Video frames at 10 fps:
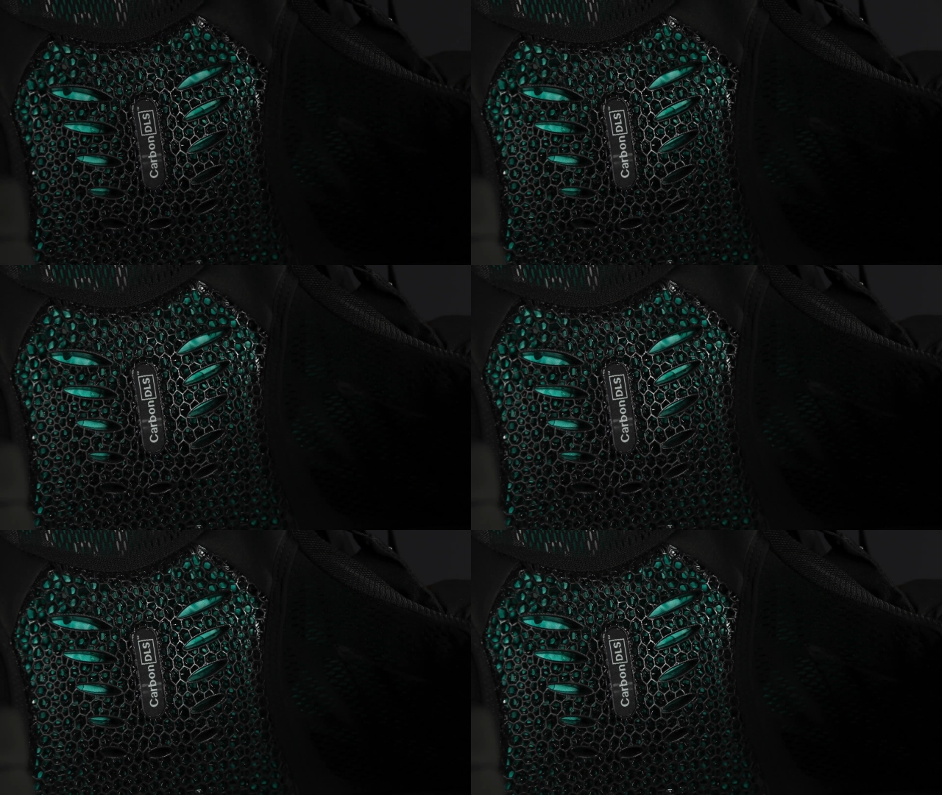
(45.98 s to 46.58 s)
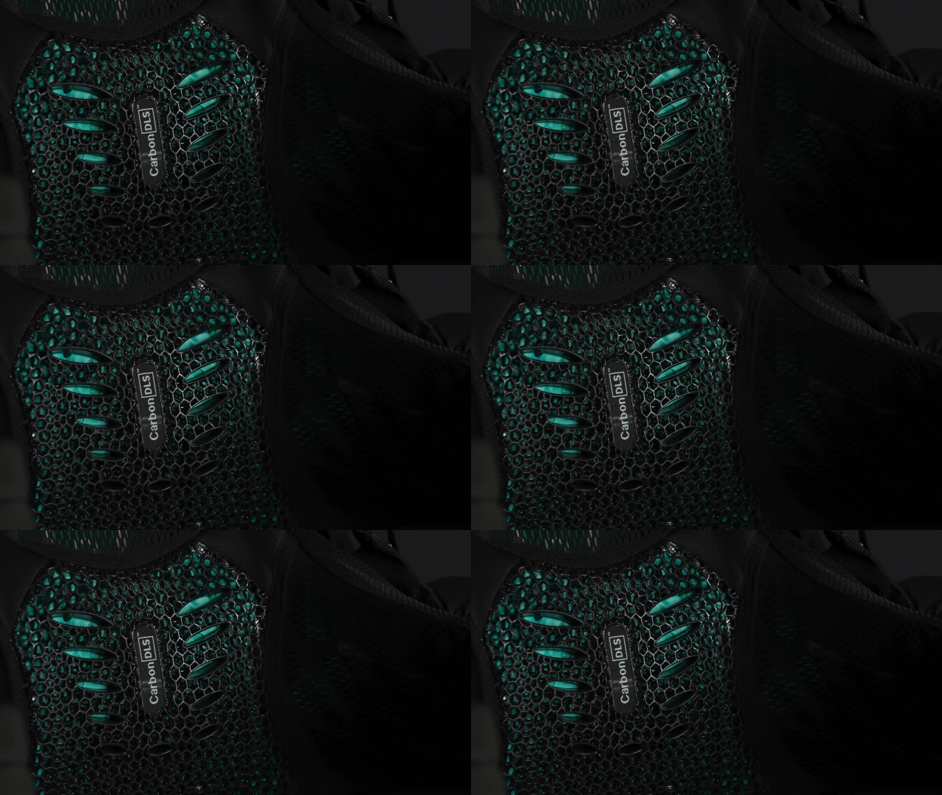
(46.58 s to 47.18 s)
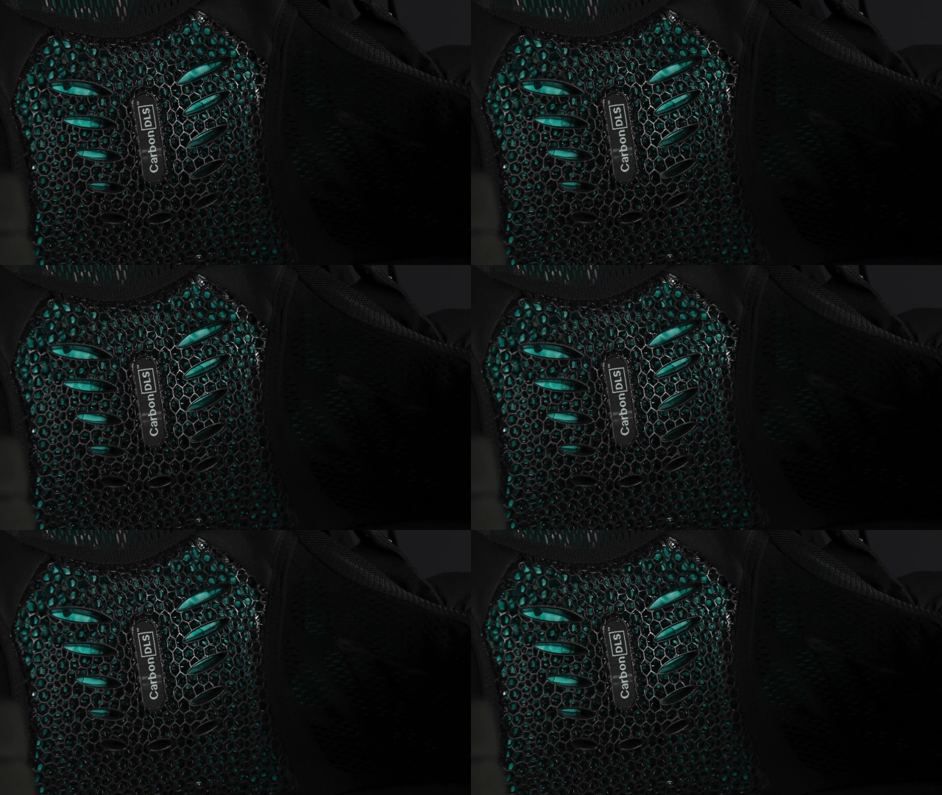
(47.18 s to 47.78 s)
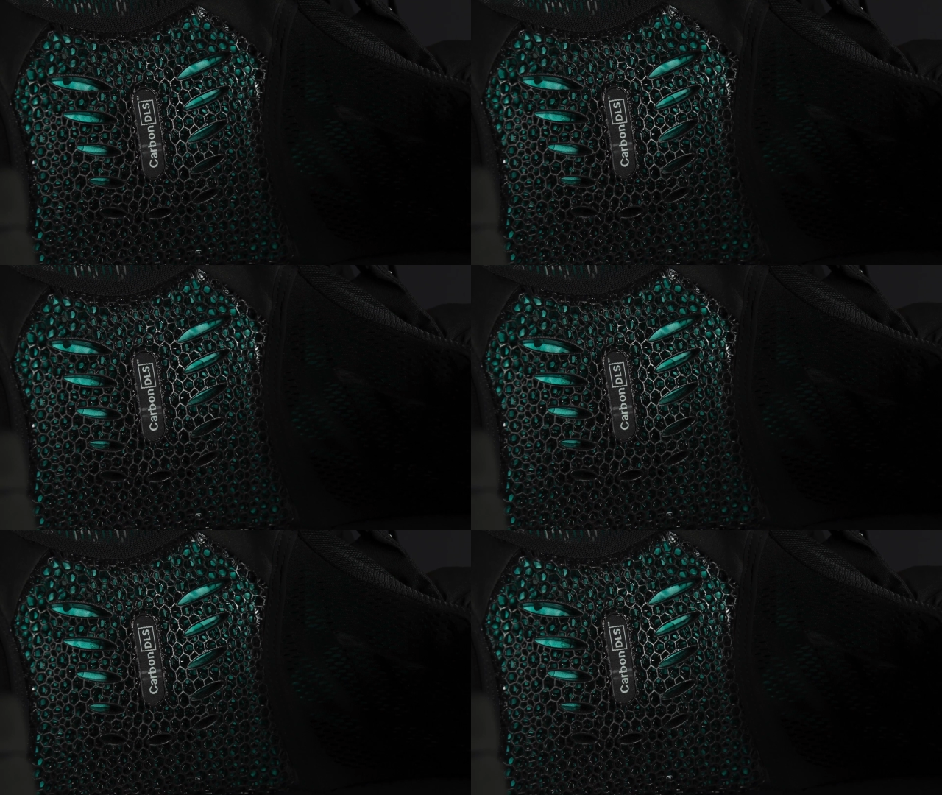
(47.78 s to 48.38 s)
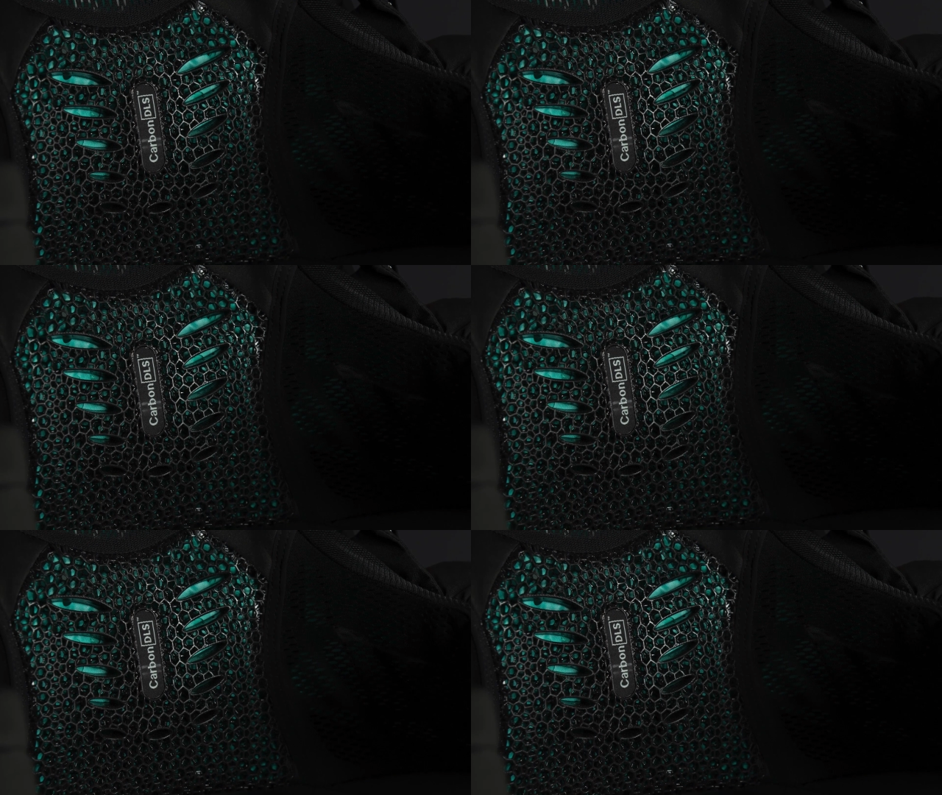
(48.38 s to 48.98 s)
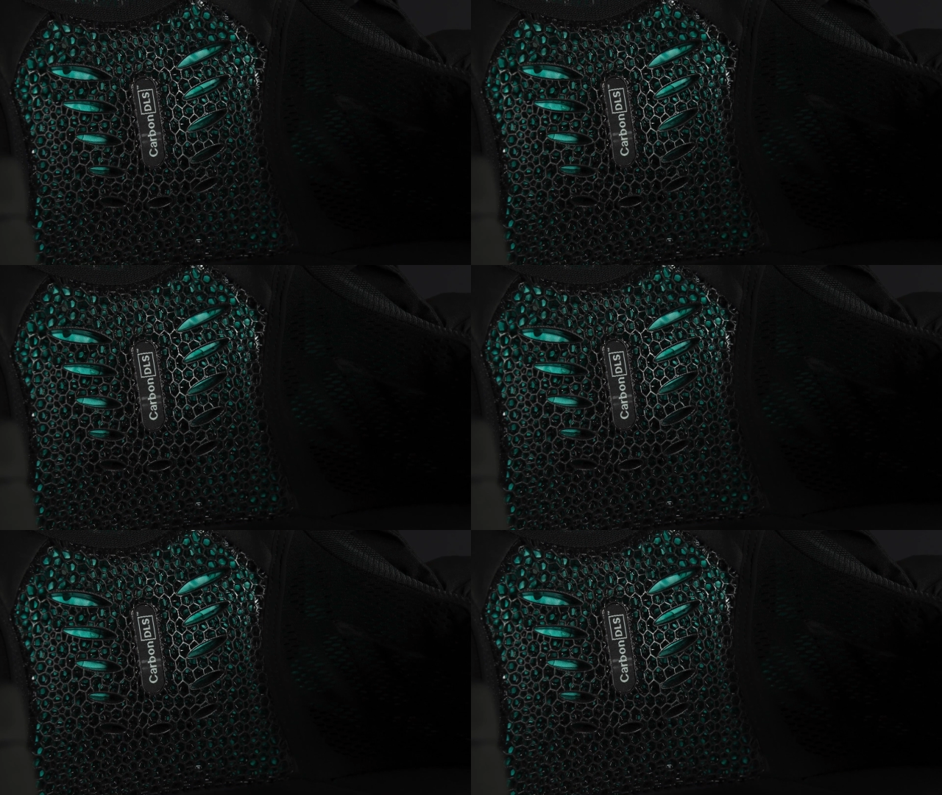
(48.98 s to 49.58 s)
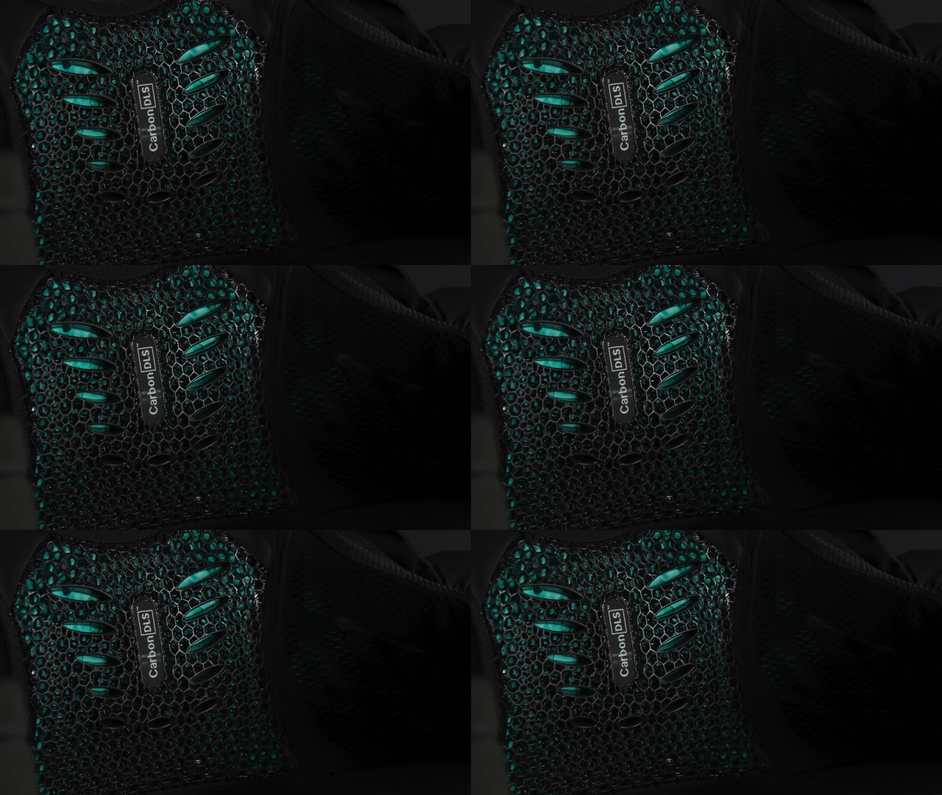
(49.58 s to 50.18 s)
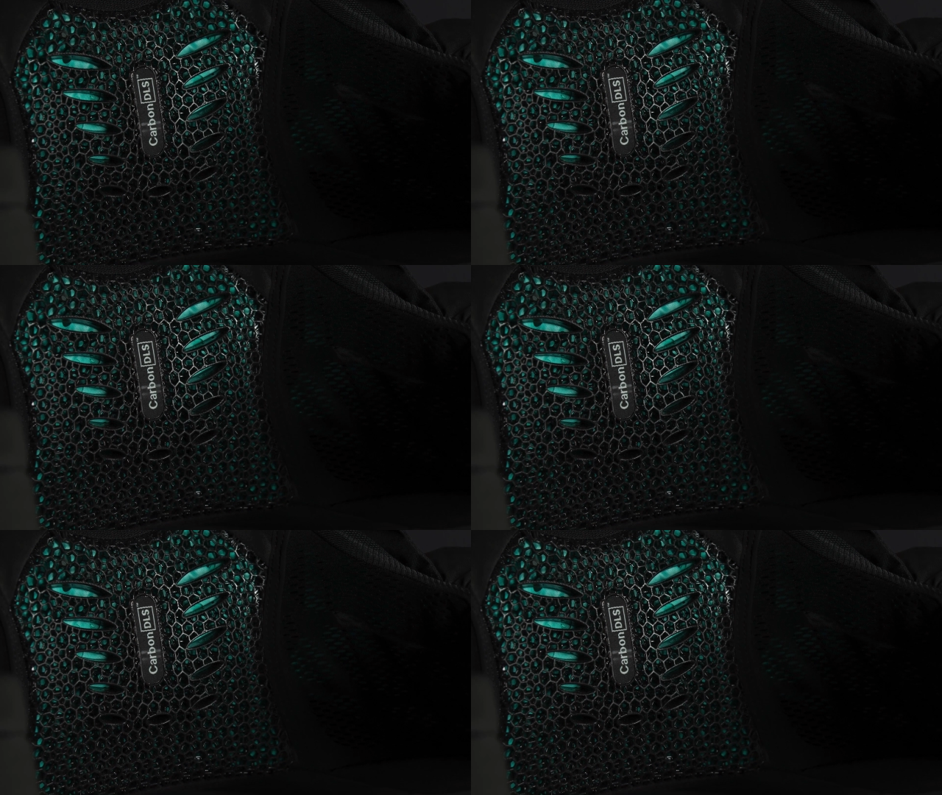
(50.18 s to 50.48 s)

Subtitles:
[unreadable: no face in view]